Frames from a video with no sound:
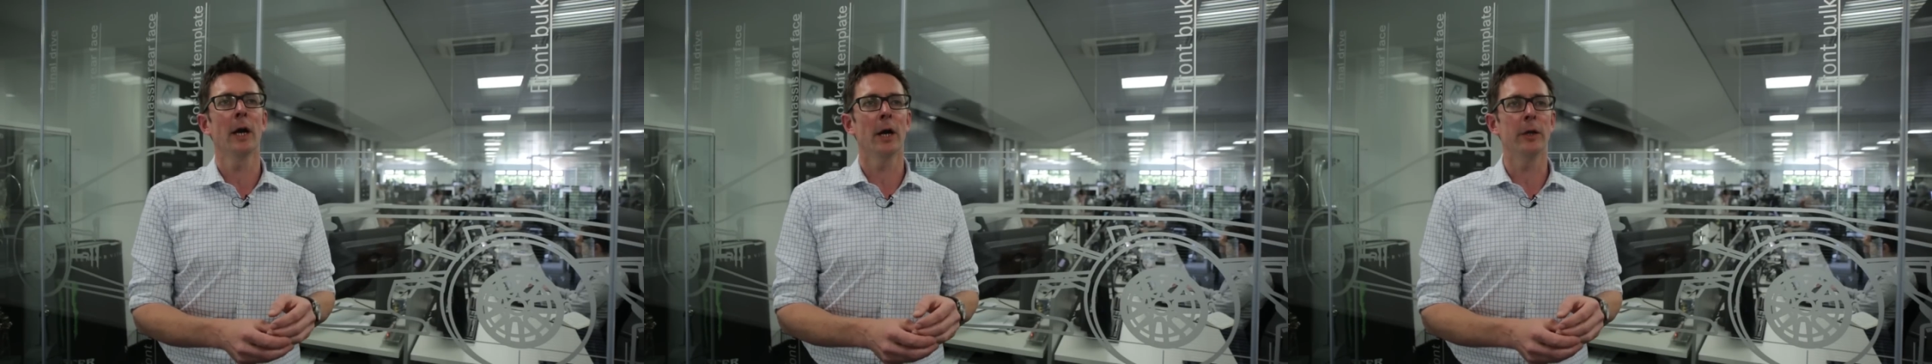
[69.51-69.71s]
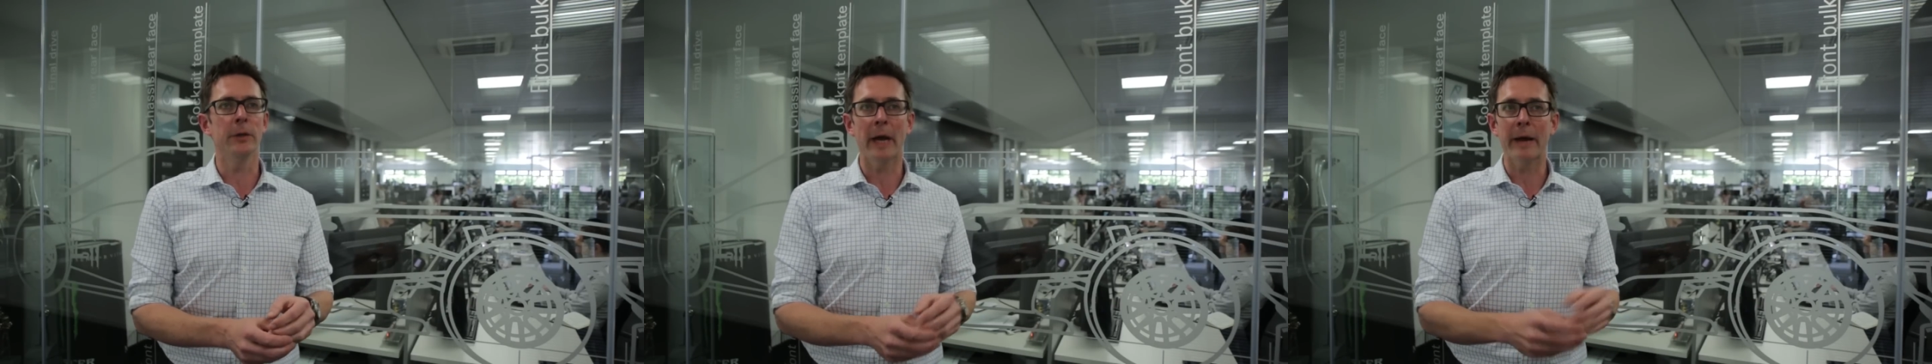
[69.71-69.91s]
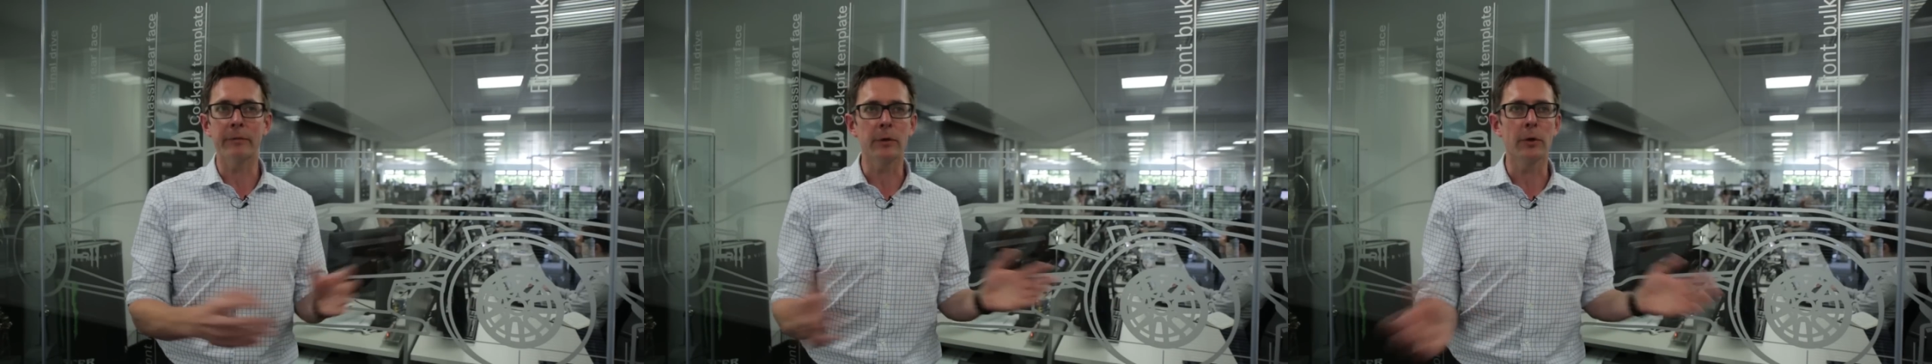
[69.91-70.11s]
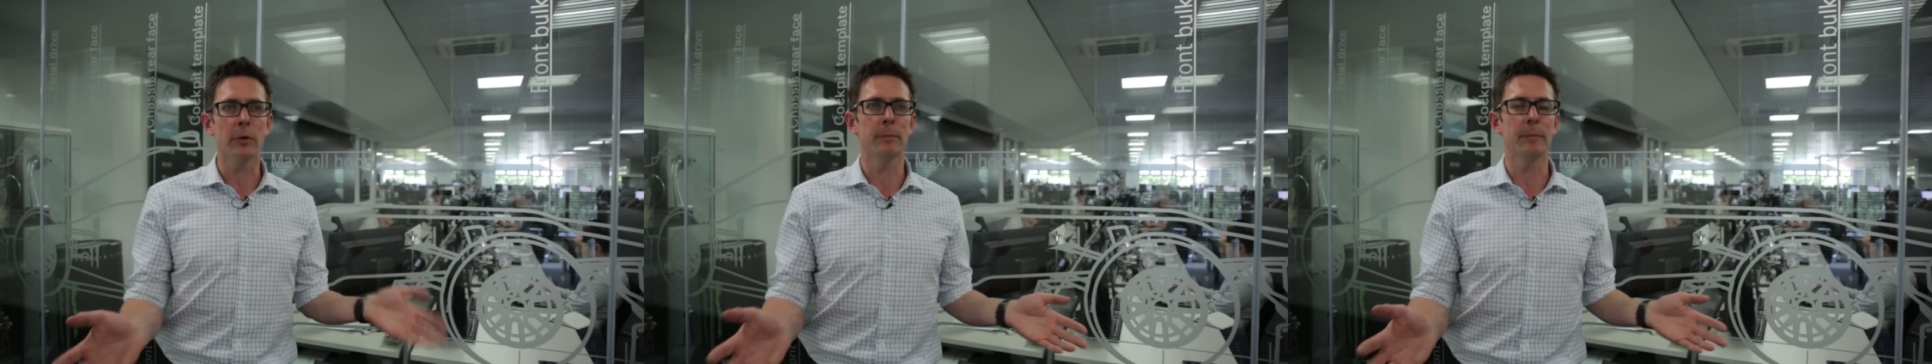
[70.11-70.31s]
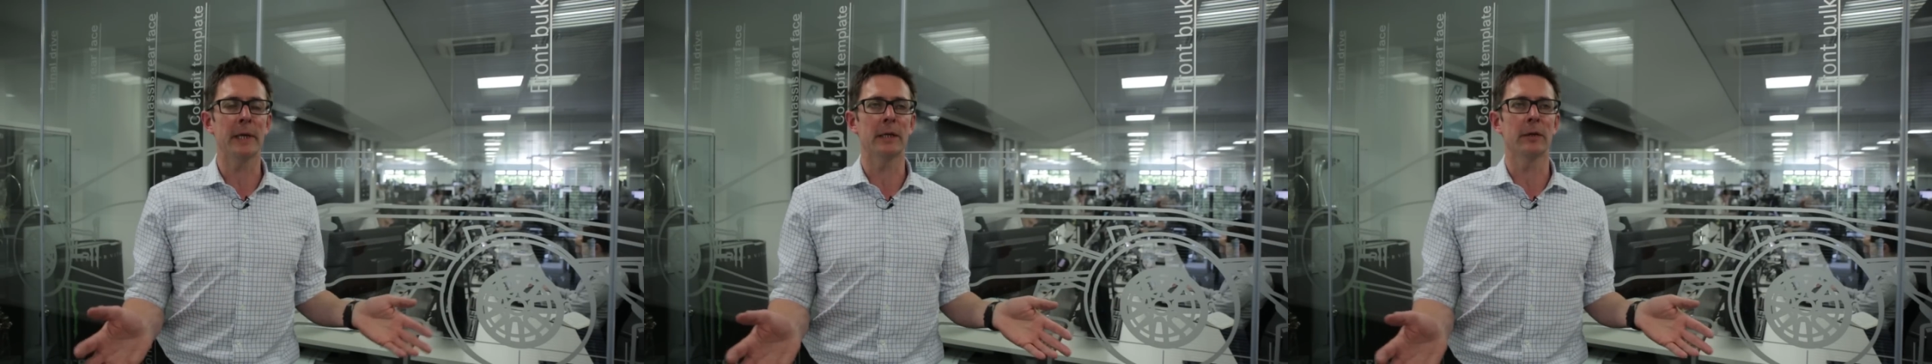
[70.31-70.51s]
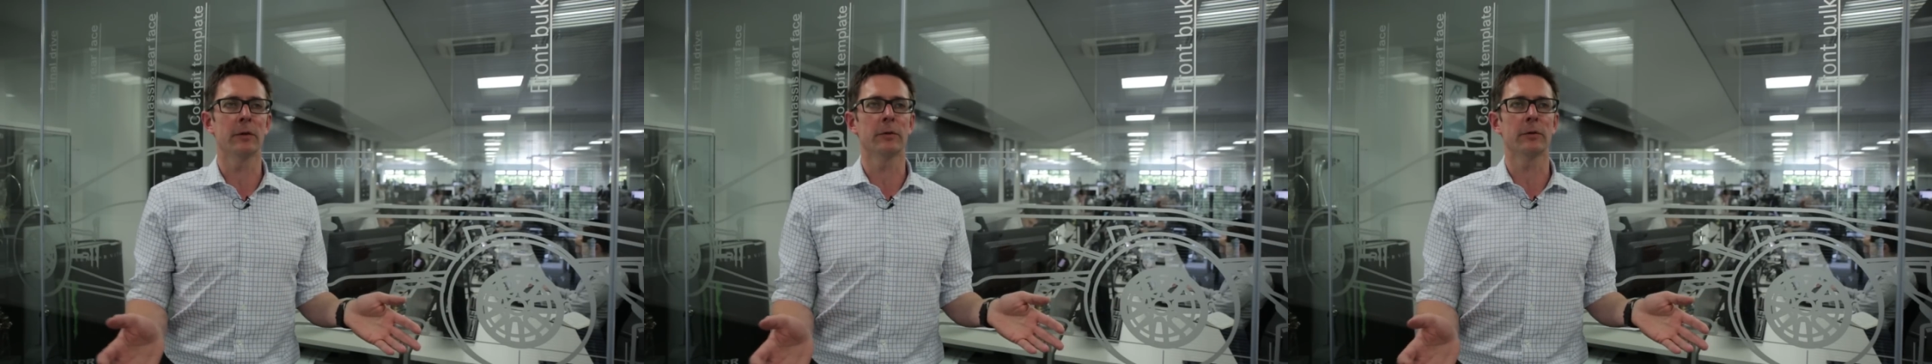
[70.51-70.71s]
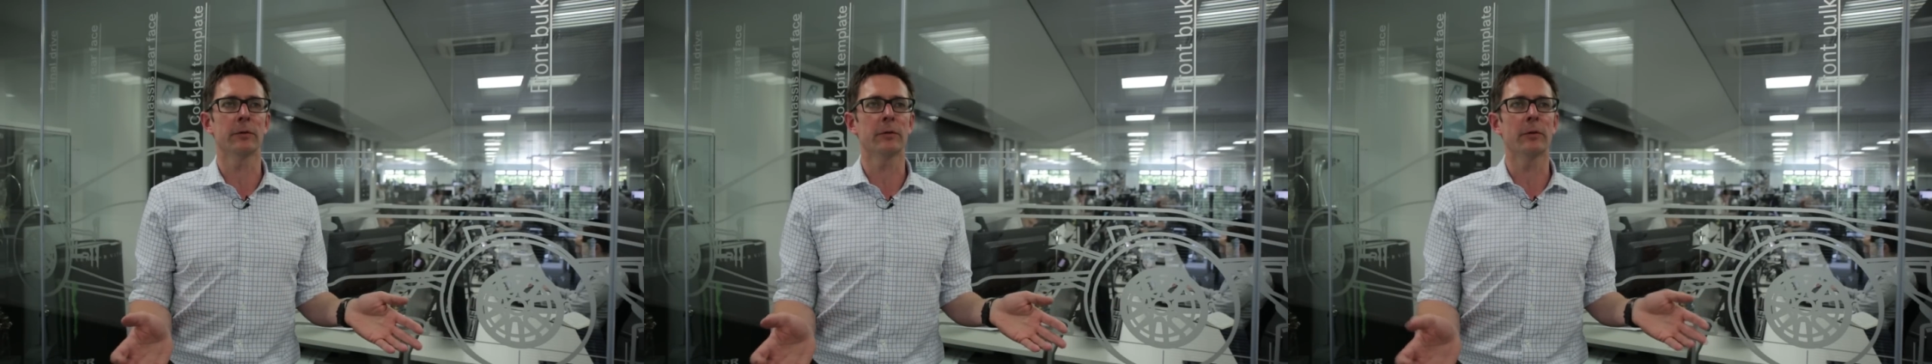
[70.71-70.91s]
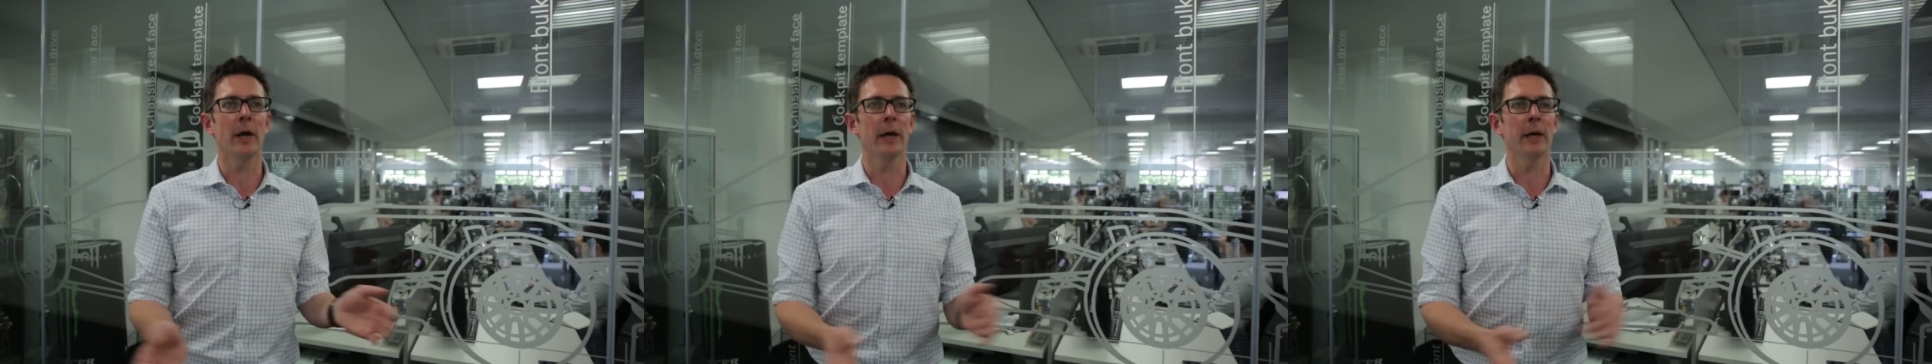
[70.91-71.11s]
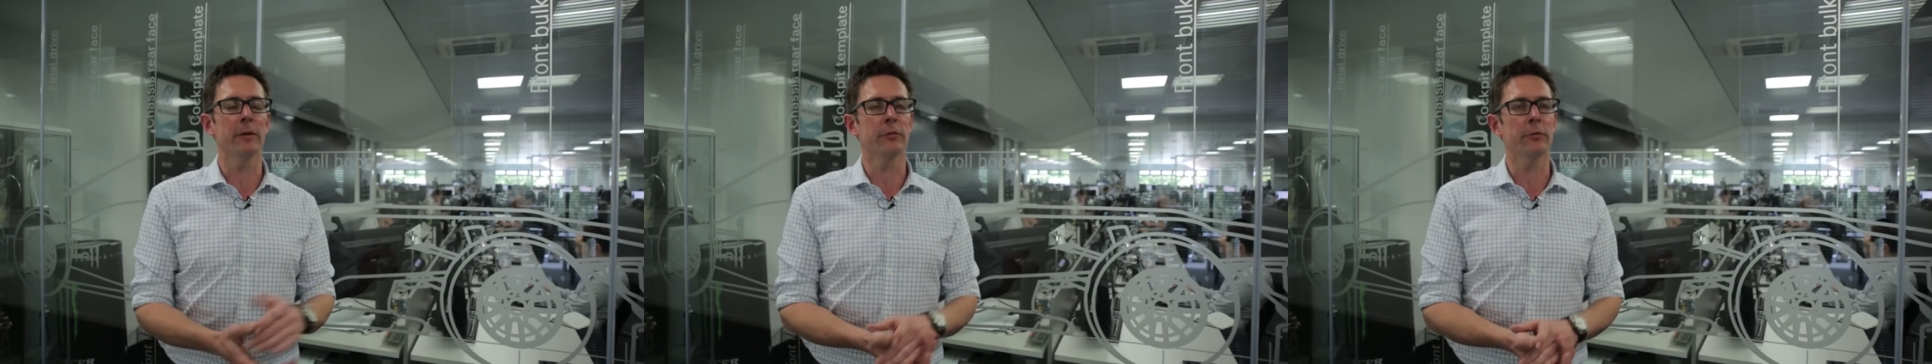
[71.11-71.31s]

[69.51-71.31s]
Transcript: and you haven't got the big long uh,